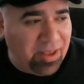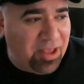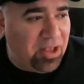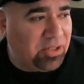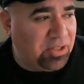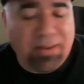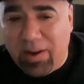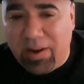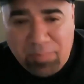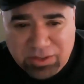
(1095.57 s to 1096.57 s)
So I
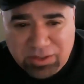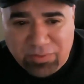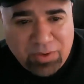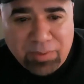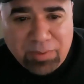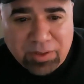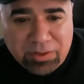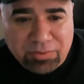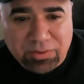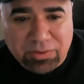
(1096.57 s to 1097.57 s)
bought a bunch of red
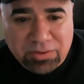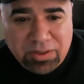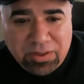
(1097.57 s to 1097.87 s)
balloons,